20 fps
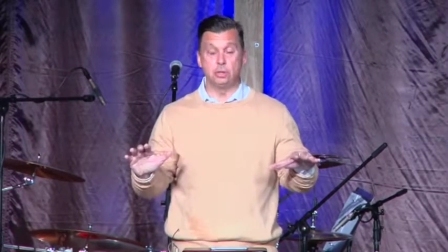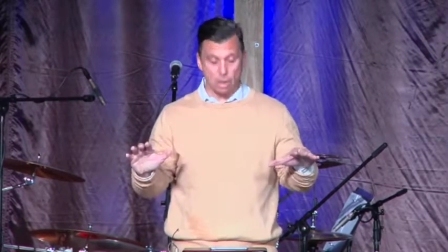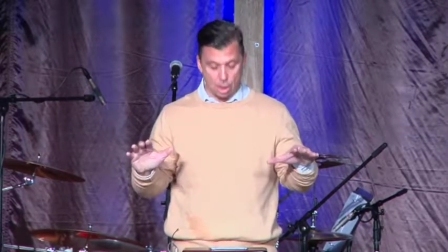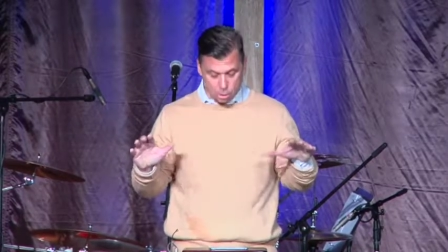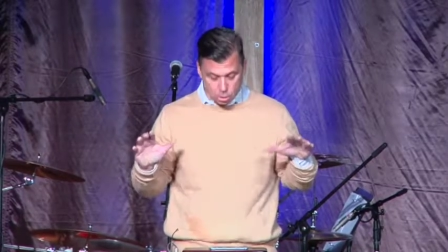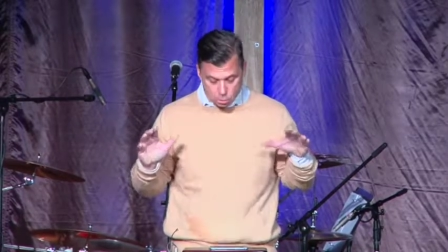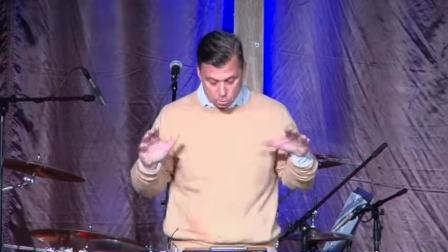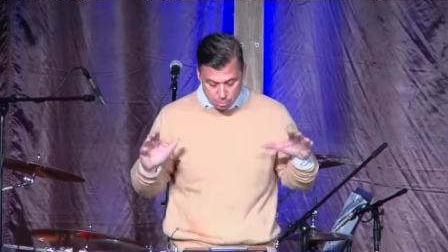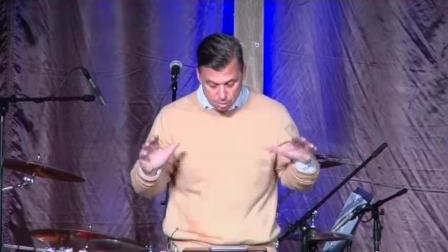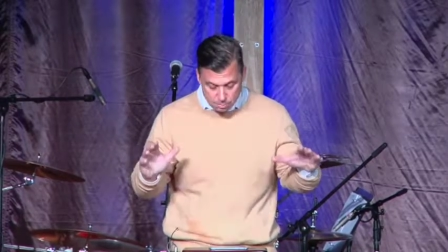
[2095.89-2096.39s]
and
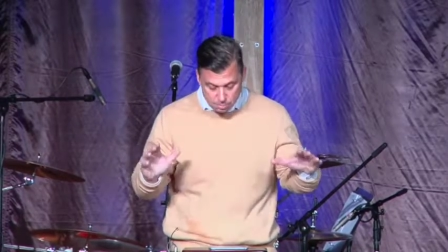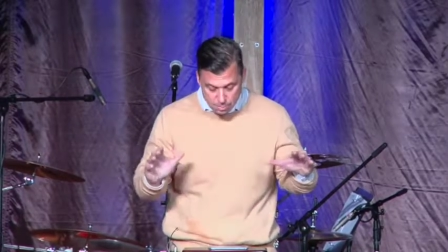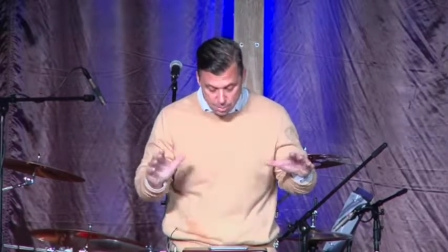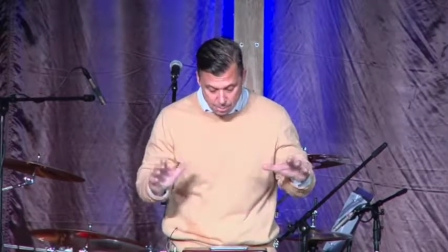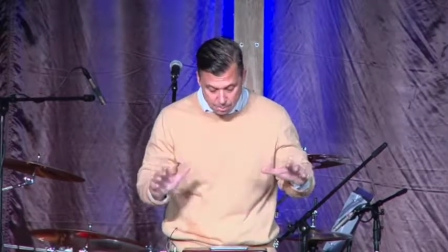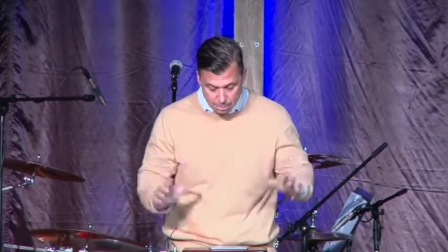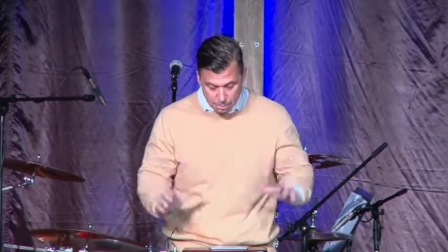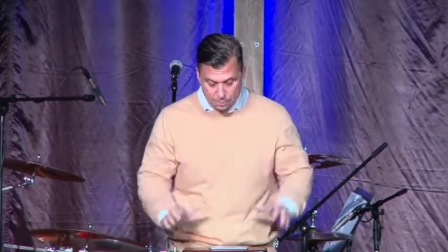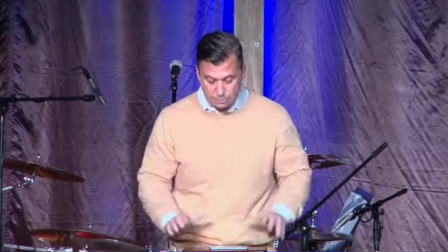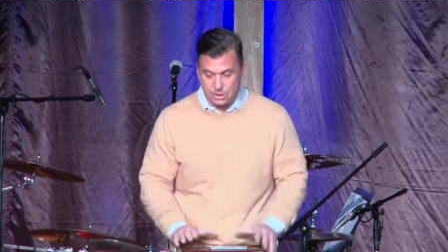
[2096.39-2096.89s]
you
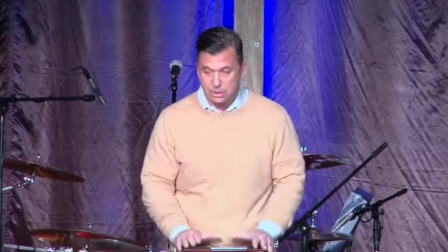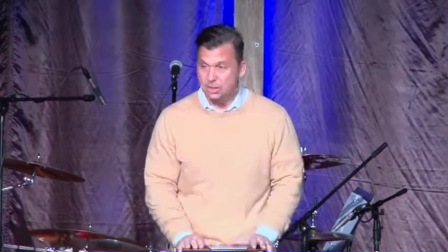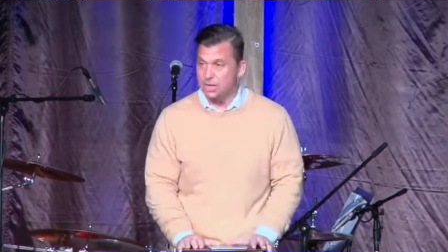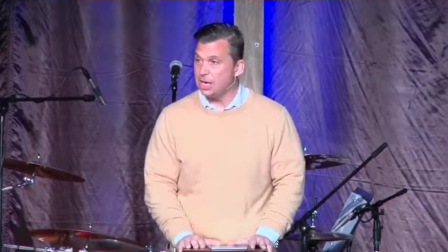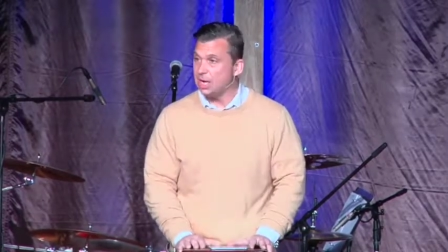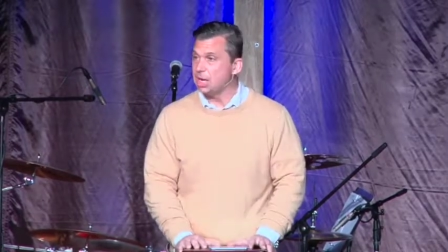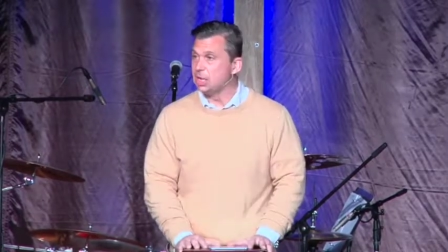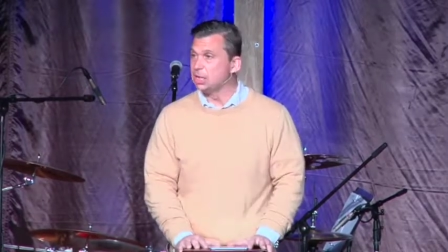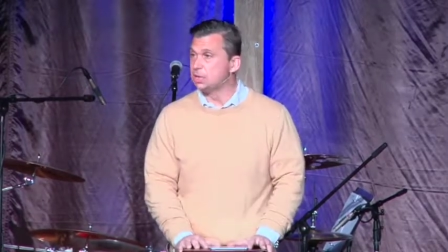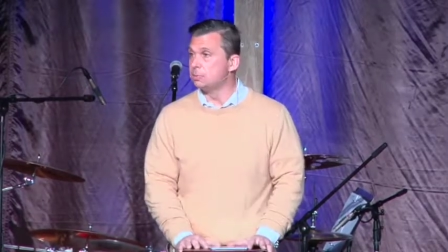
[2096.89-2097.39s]
remember the
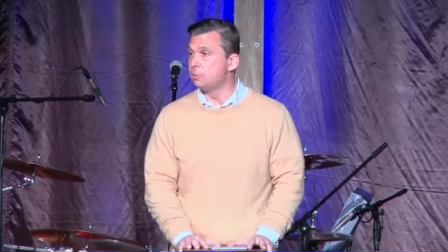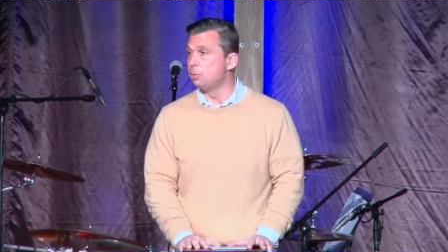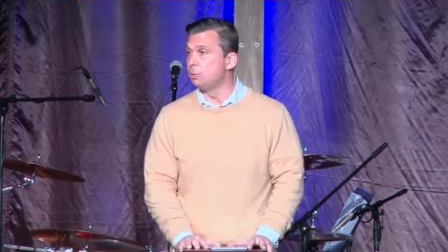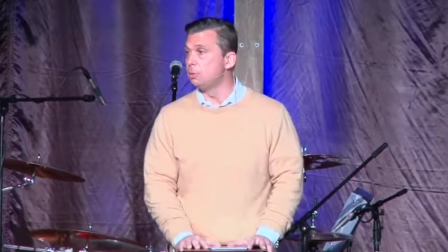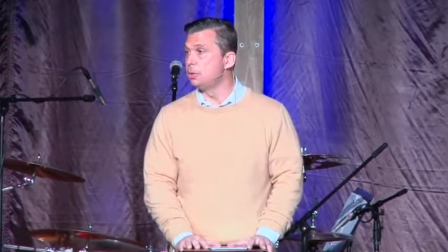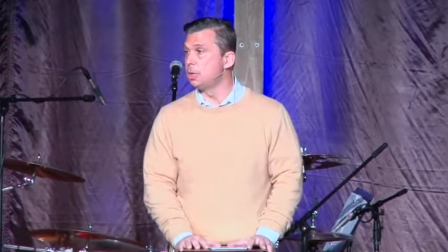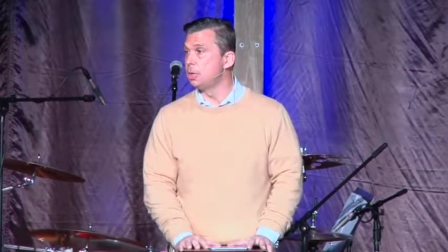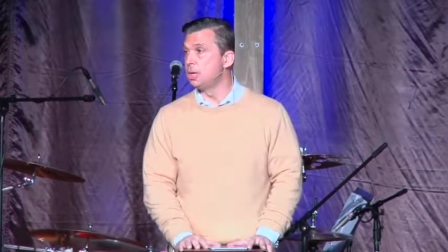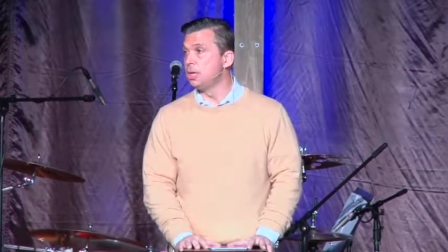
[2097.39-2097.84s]
tangible